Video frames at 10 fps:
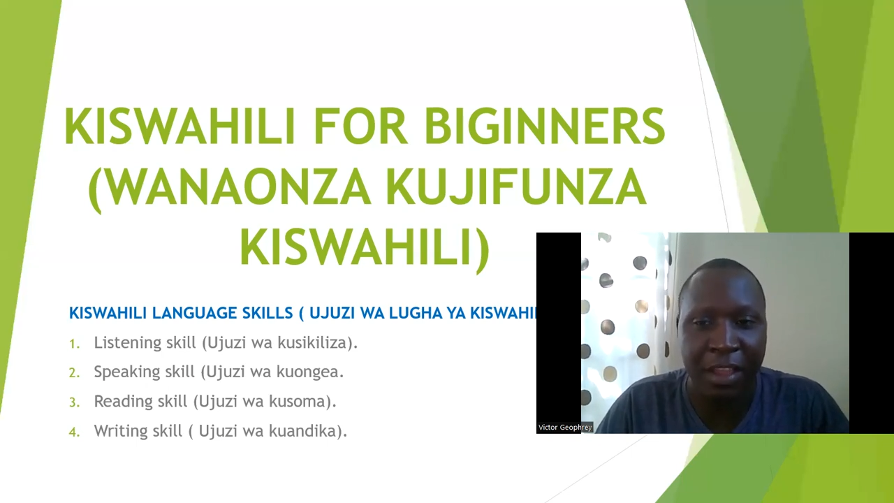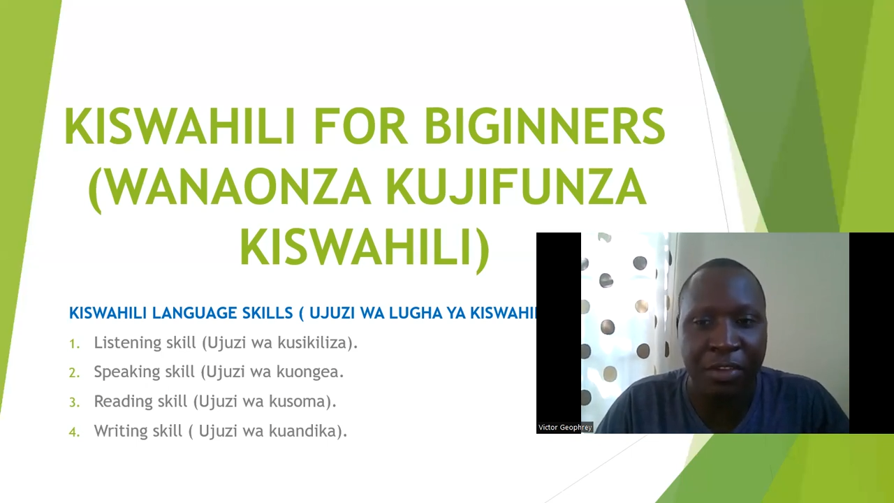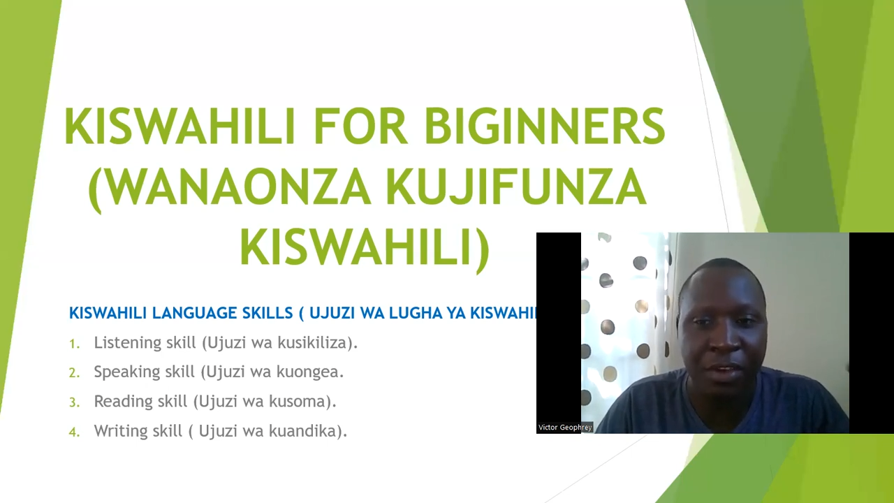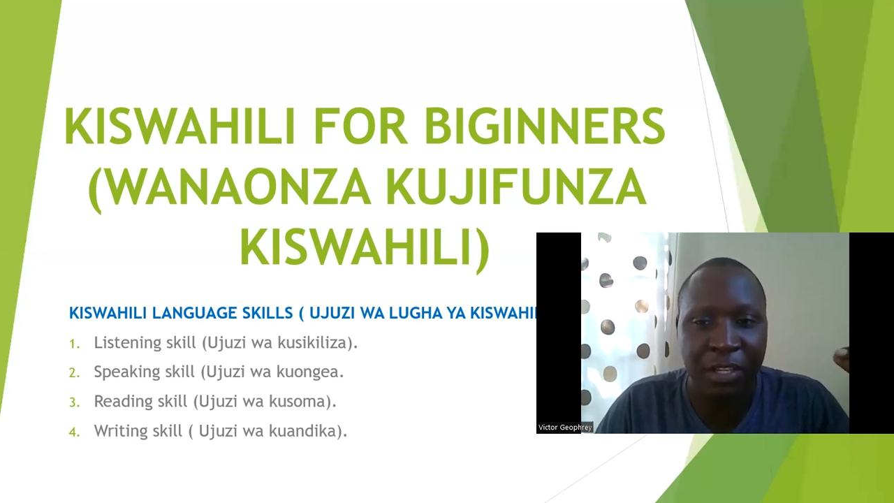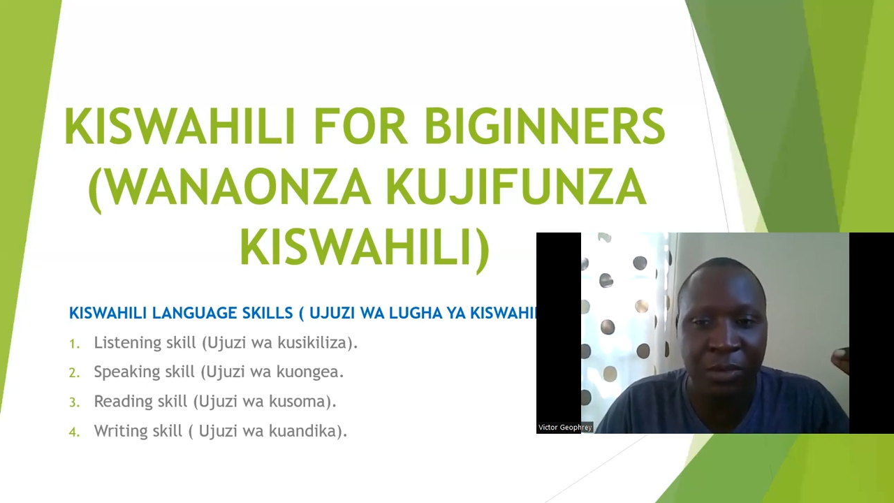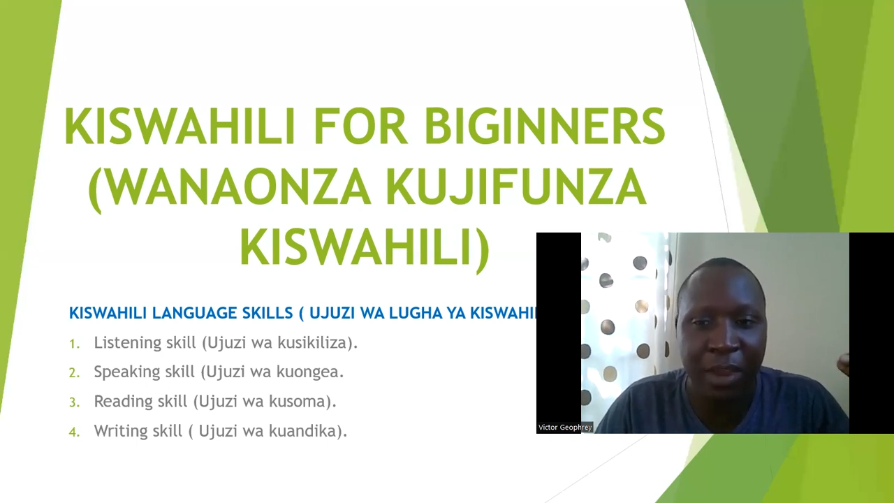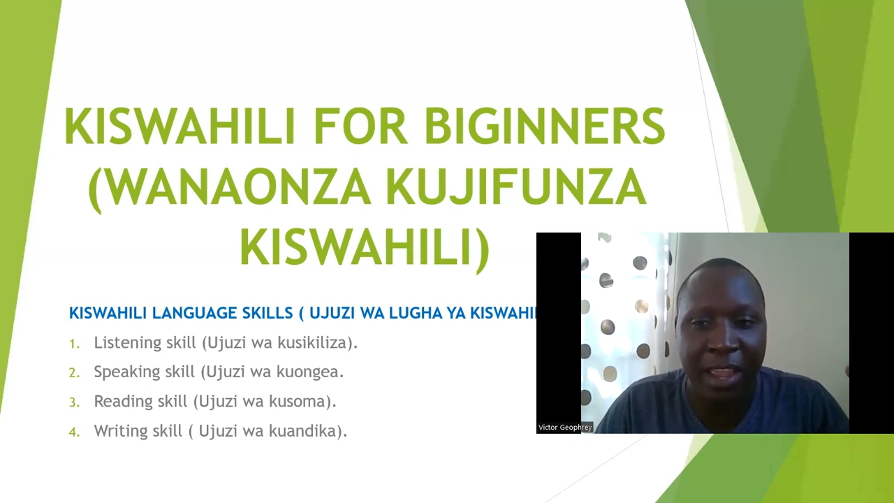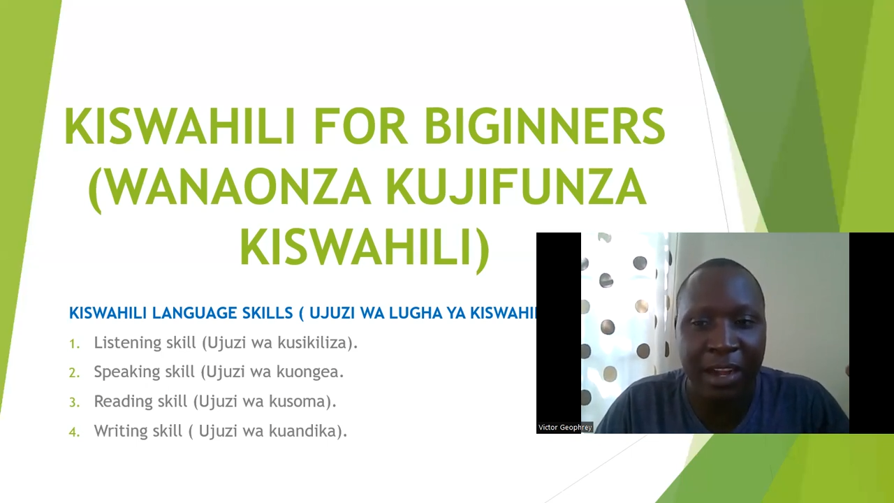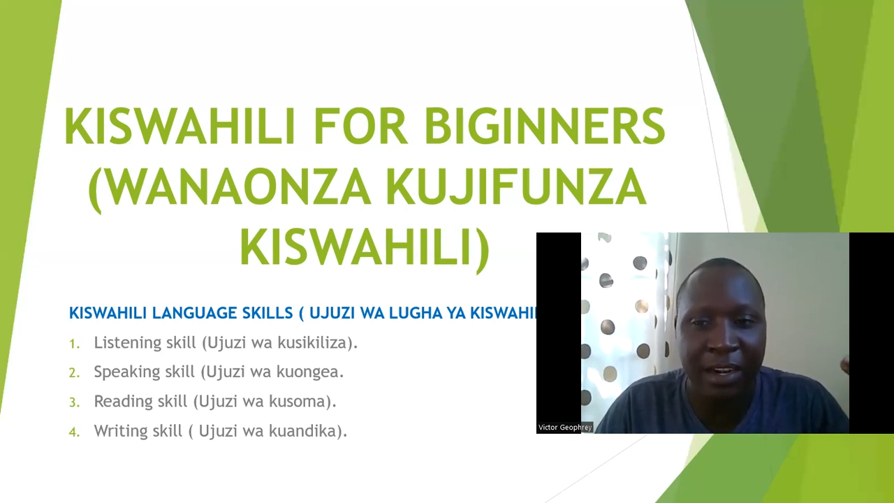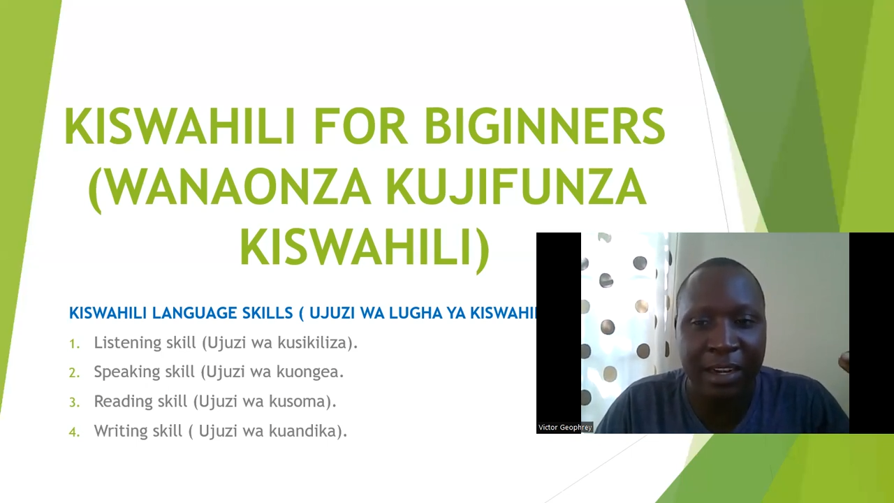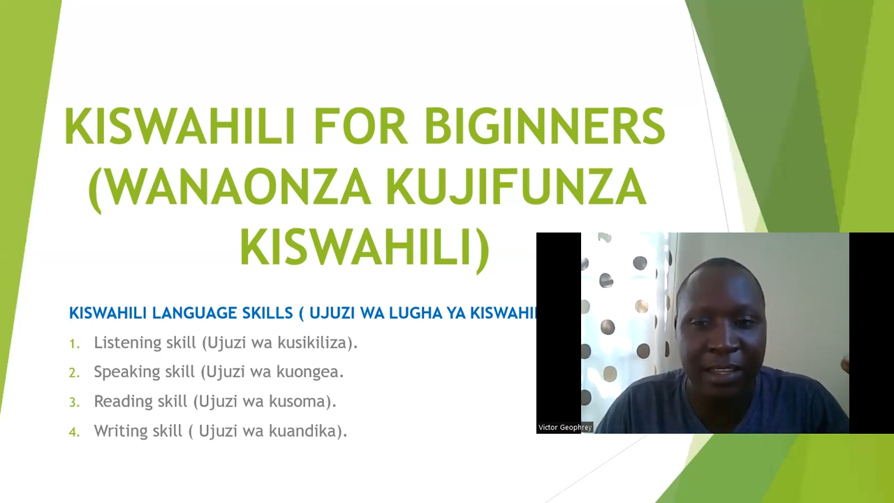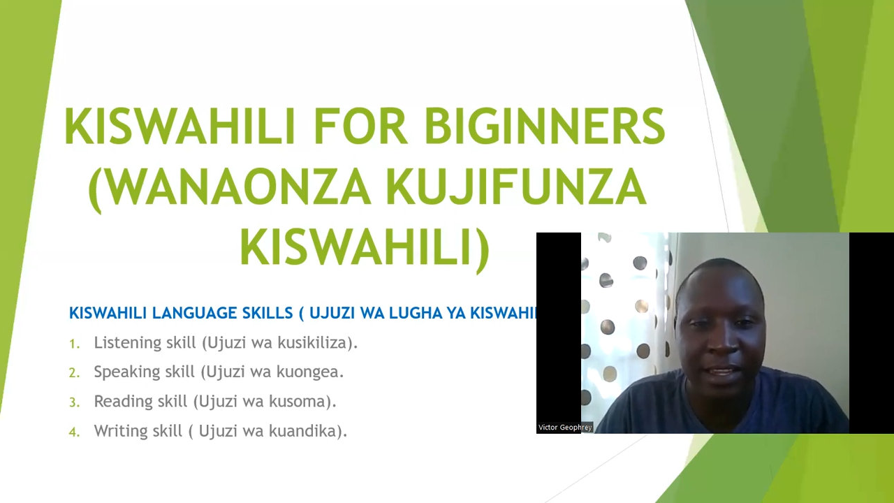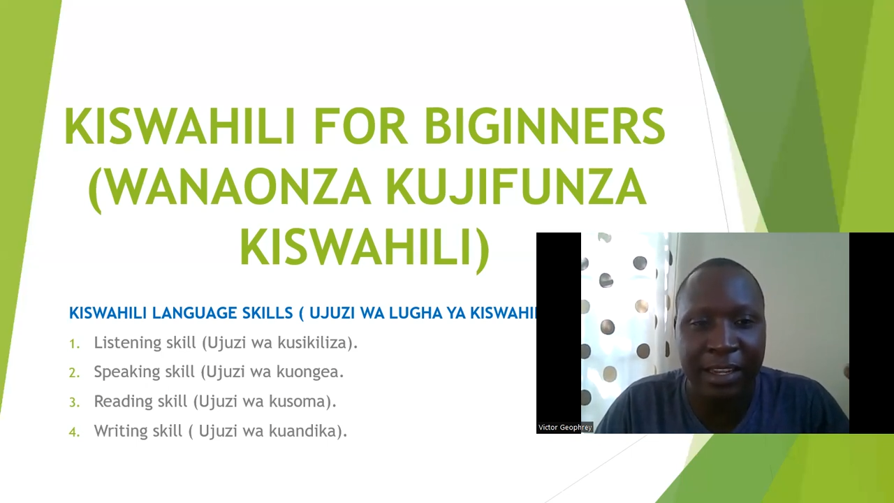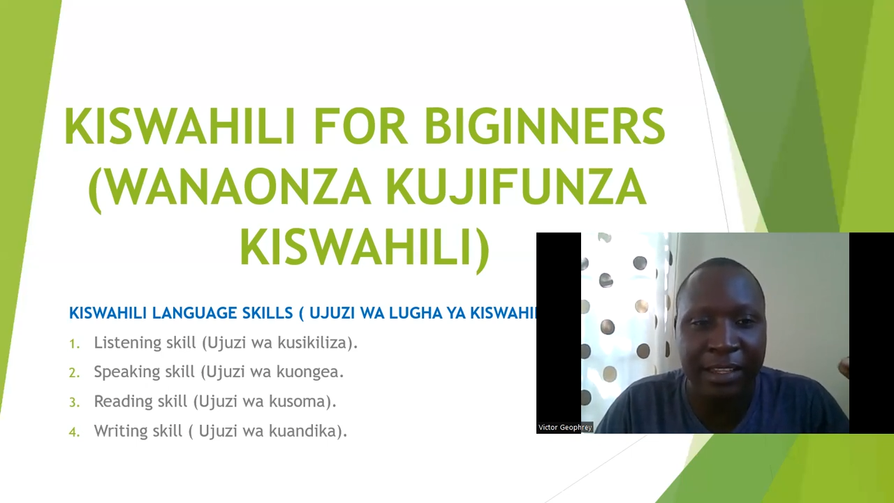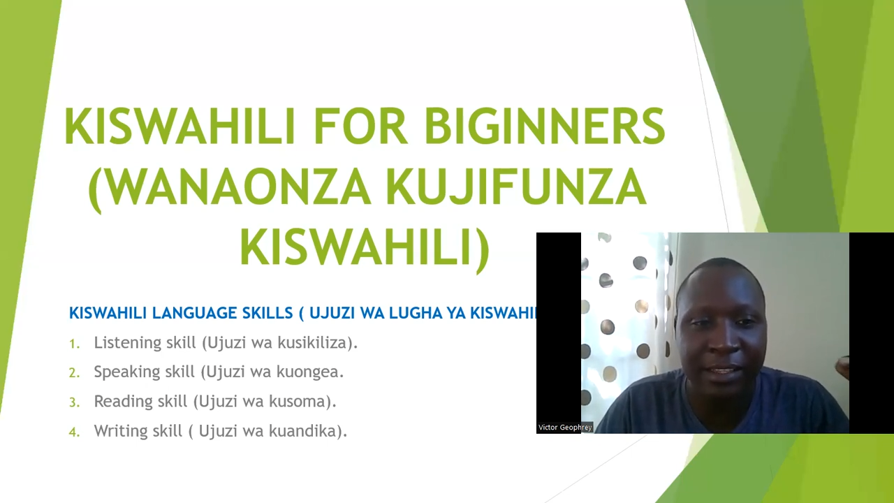your Swahili
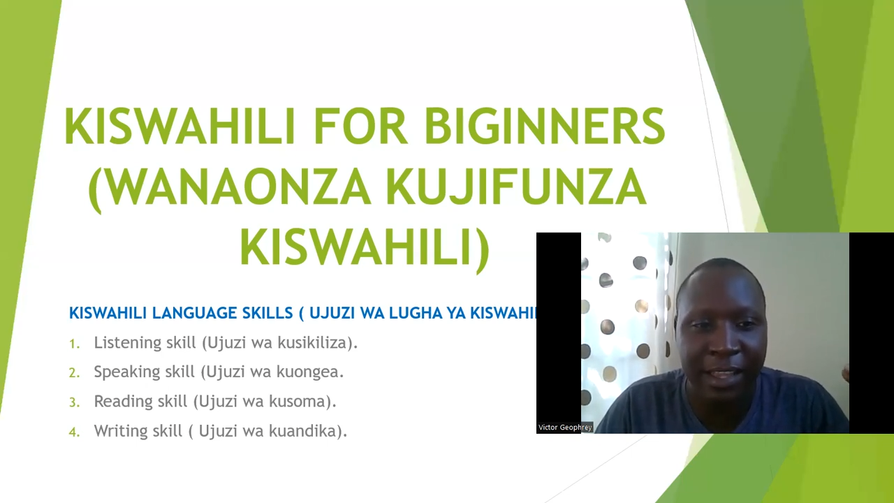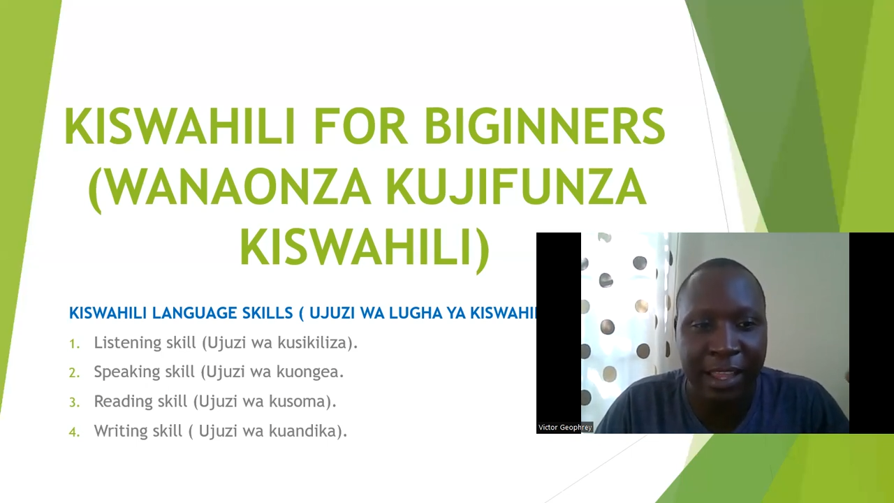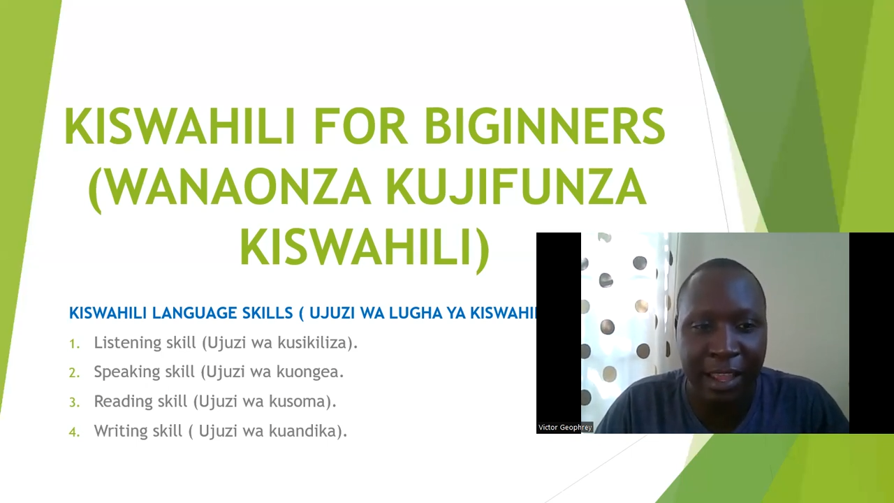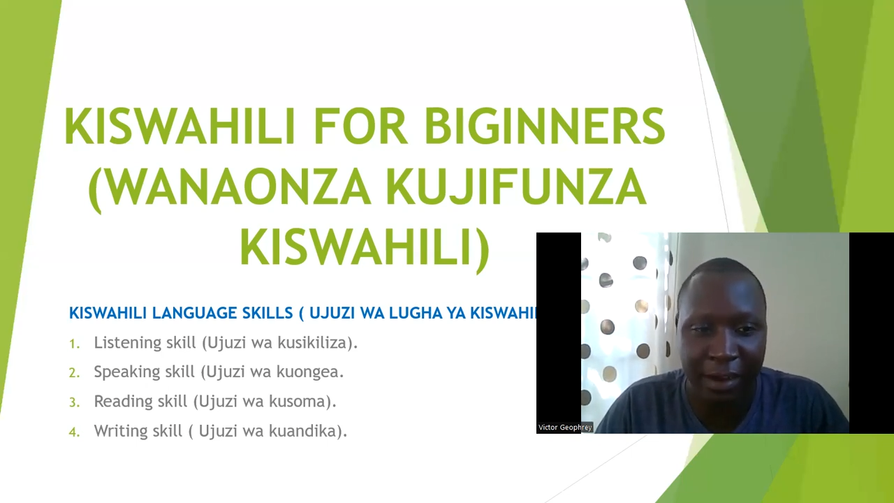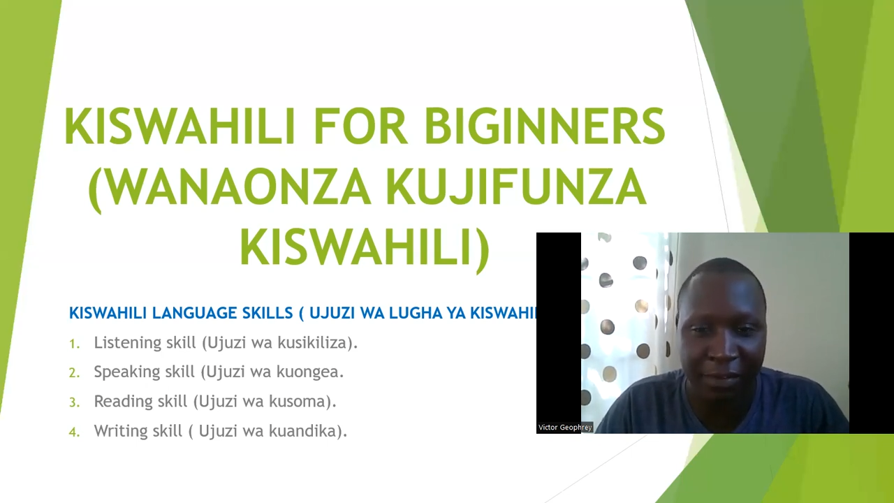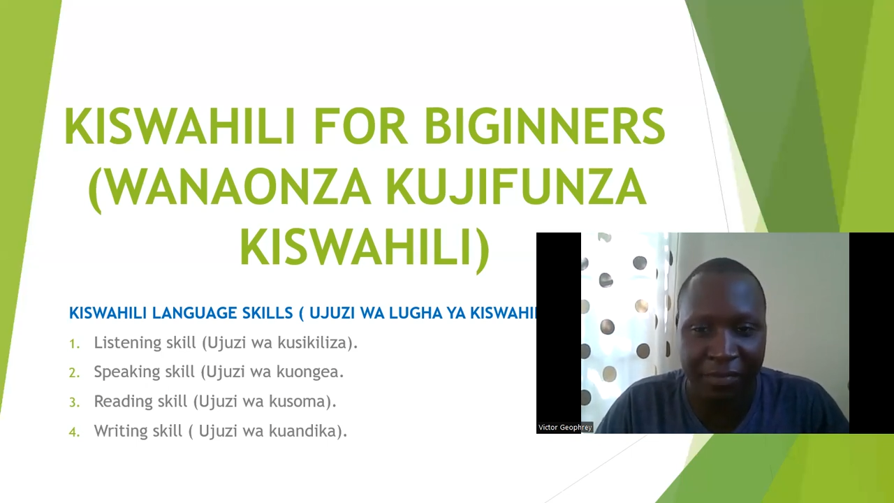listening skill.